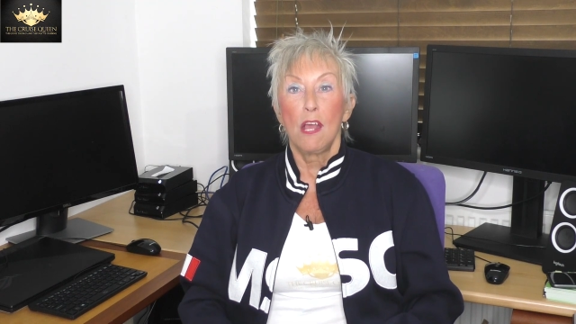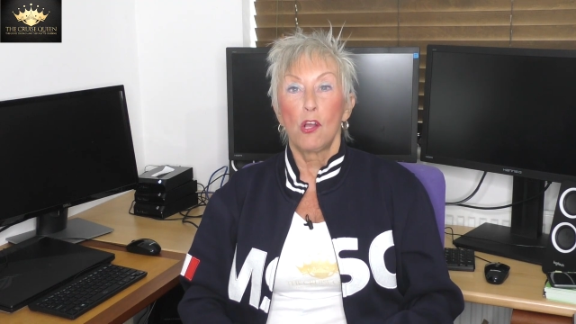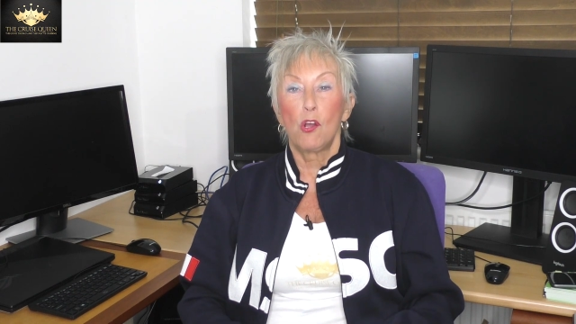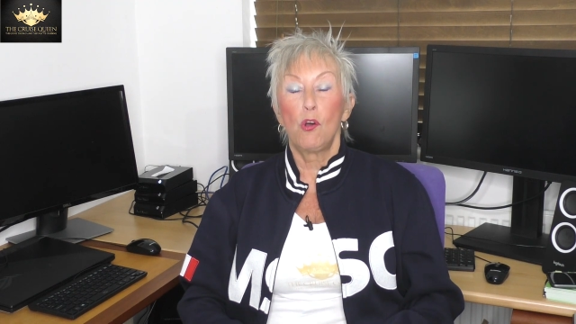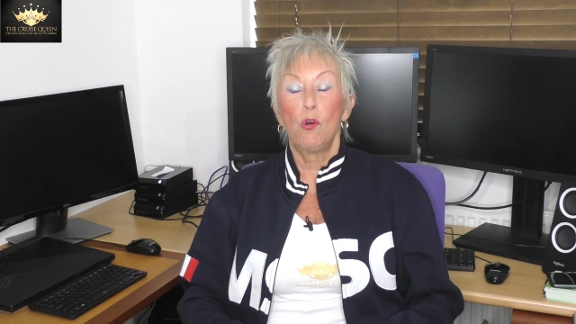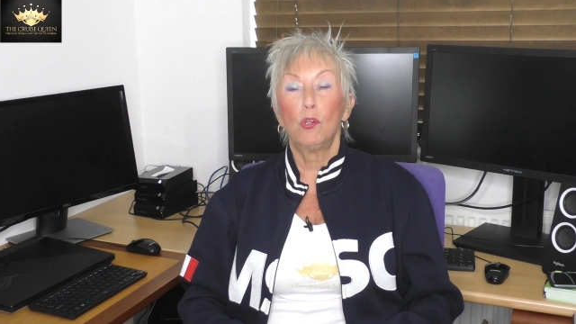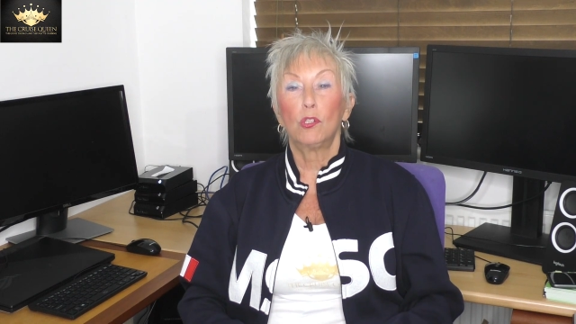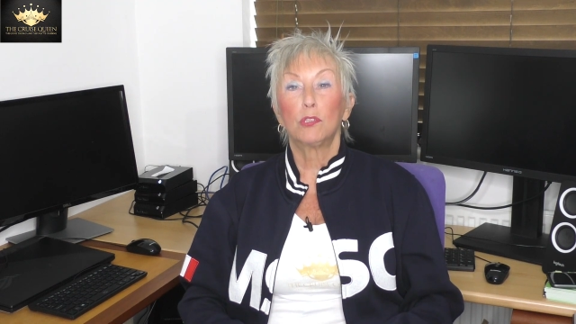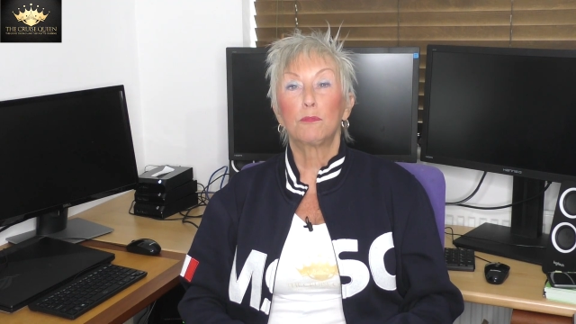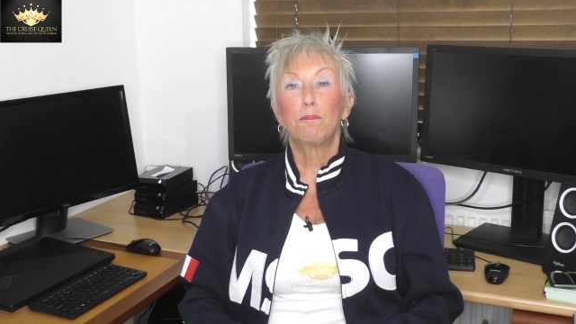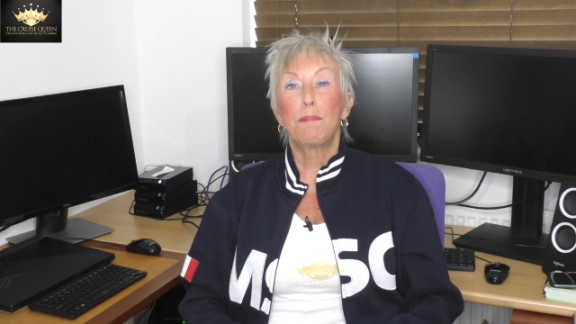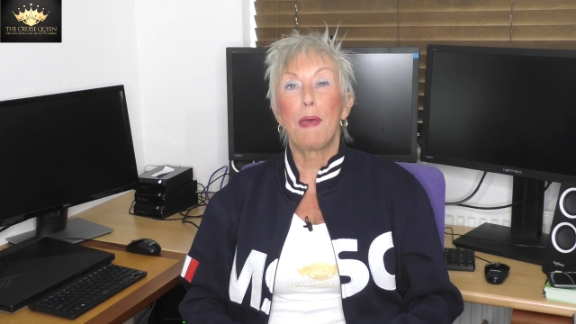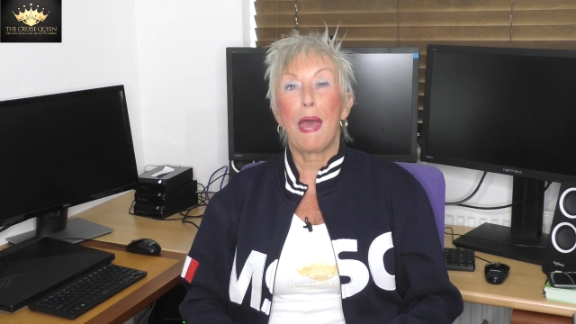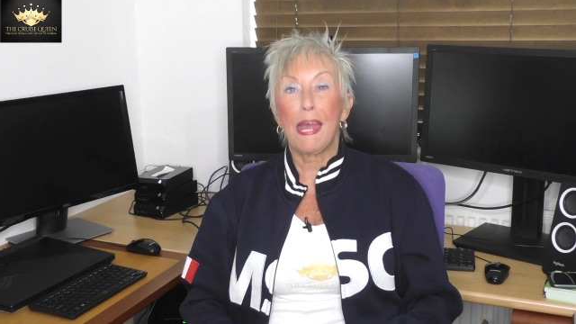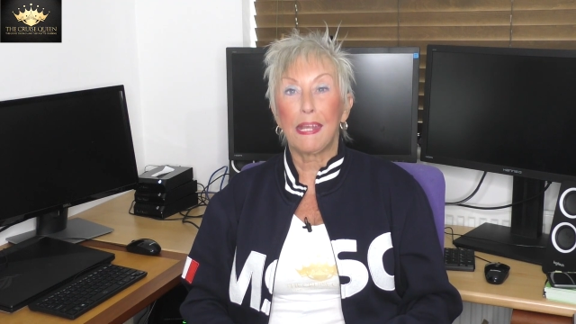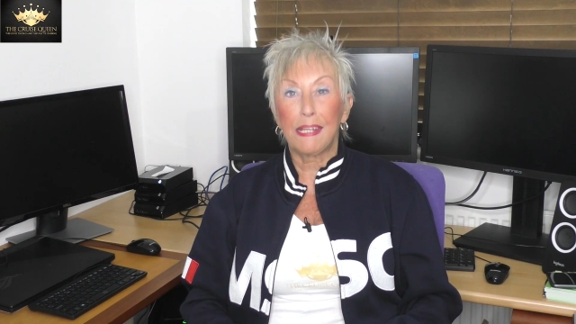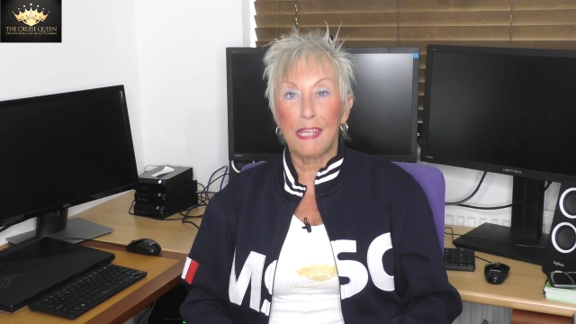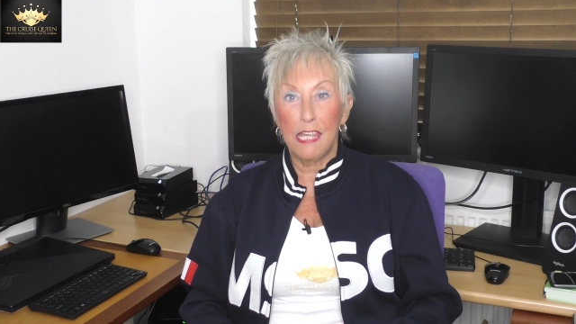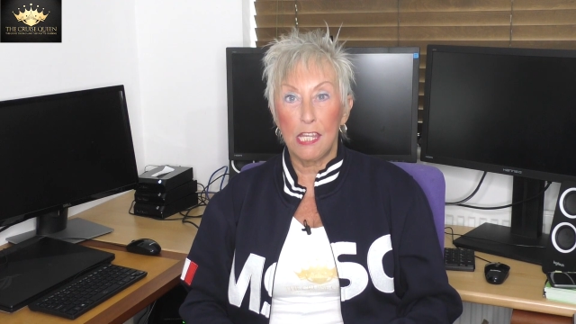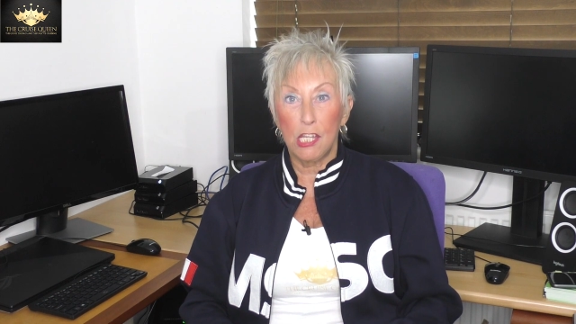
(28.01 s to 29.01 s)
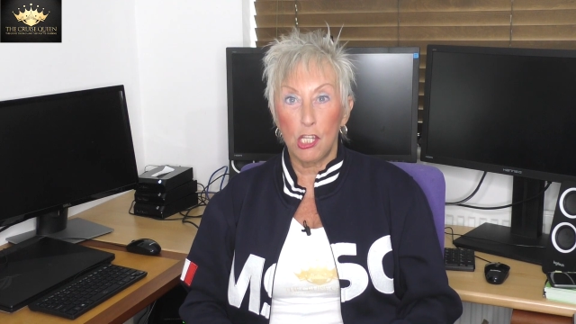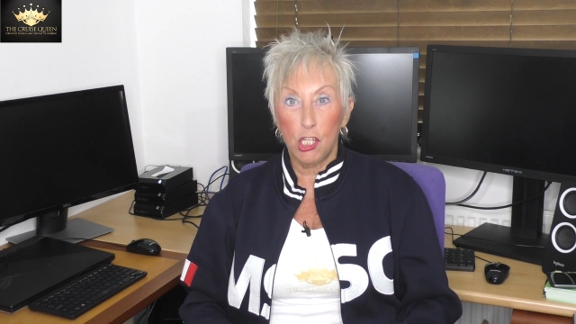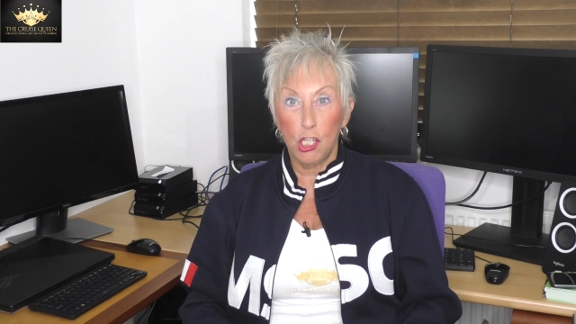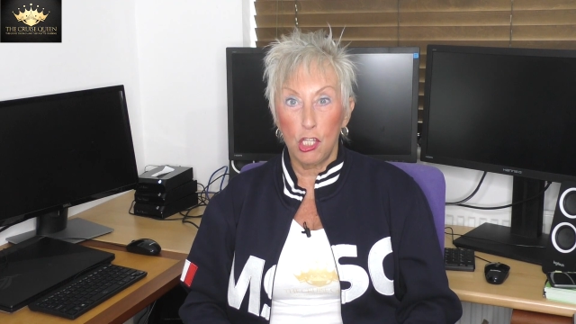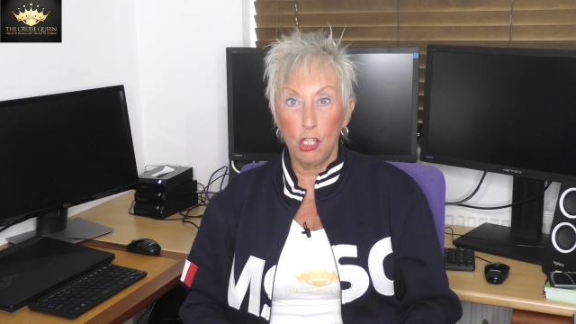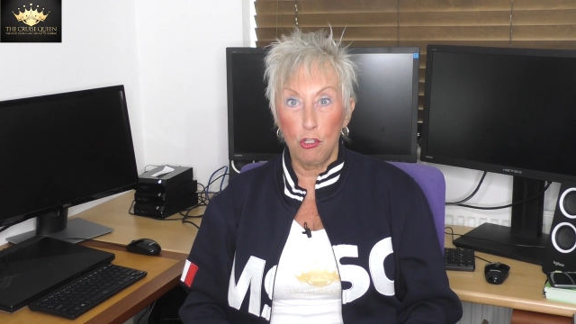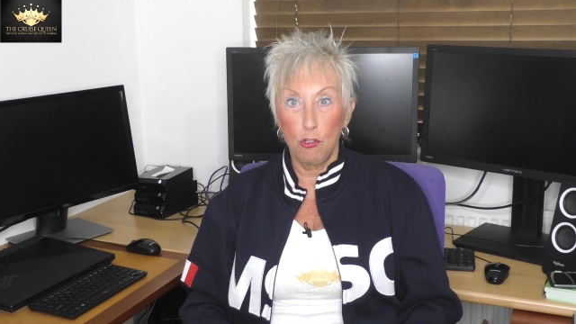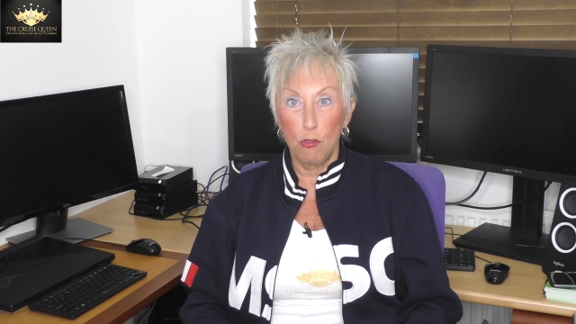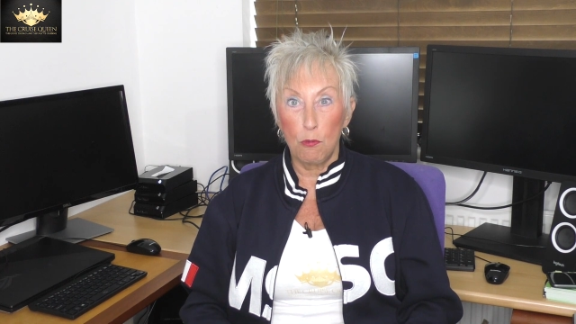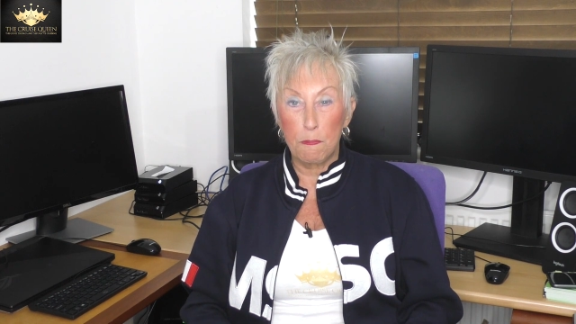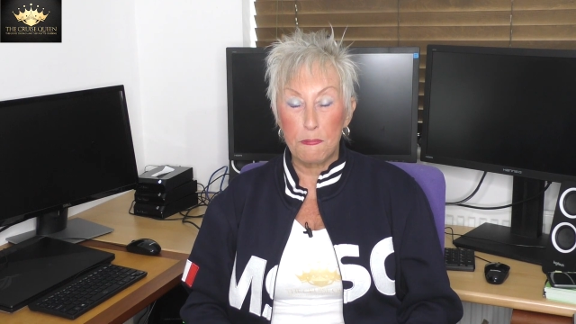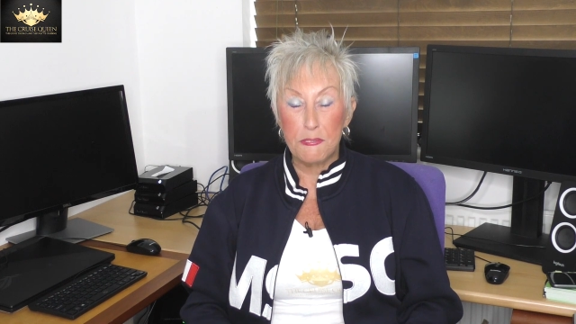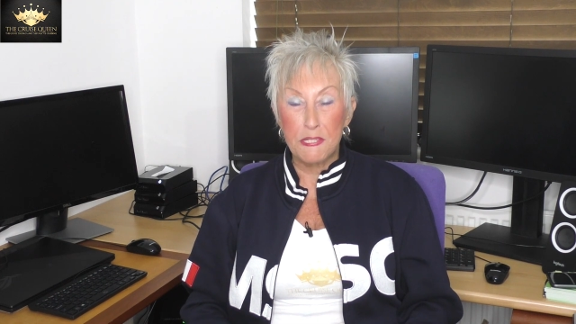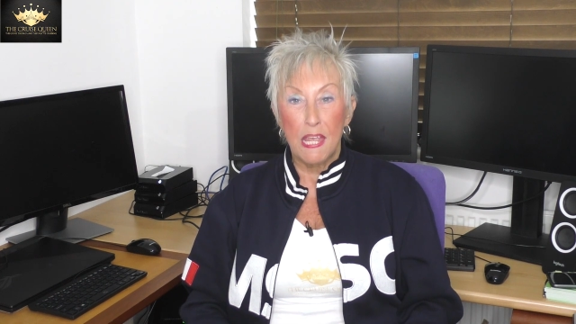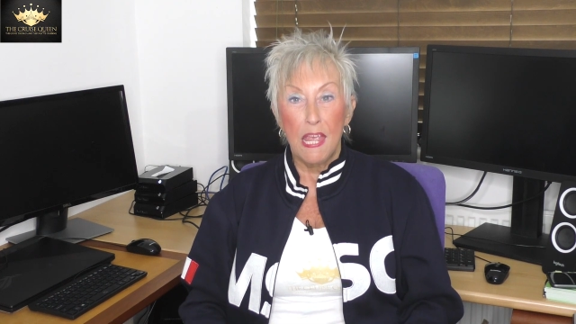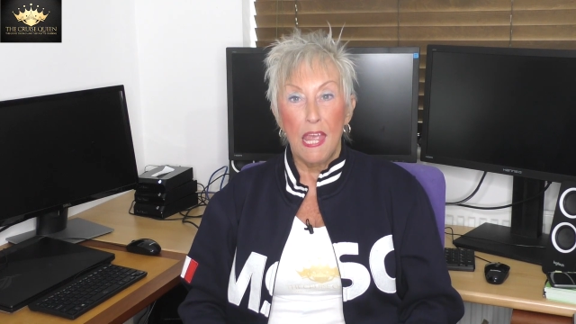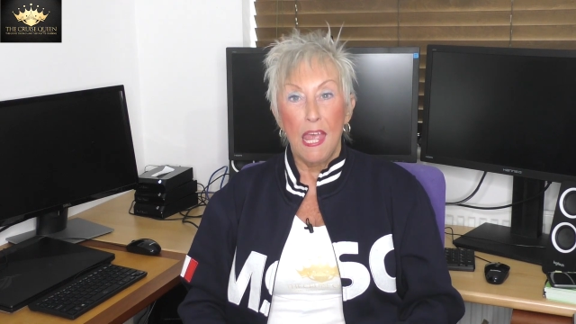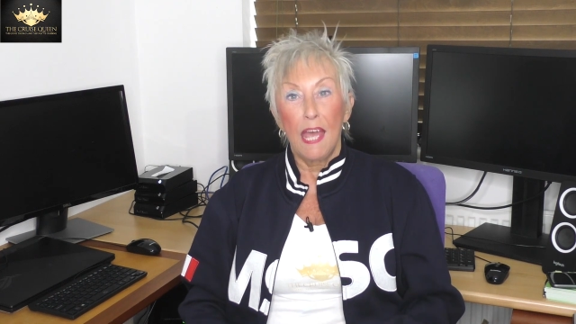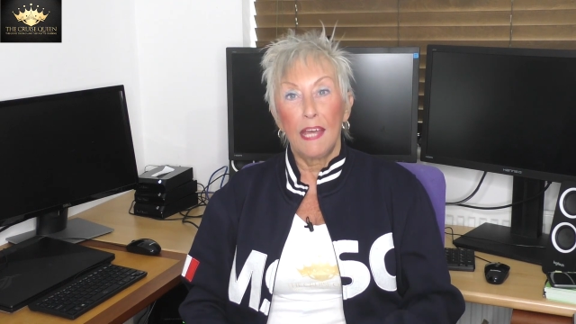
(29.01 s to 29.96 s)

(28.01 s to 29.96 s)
called packing cubes,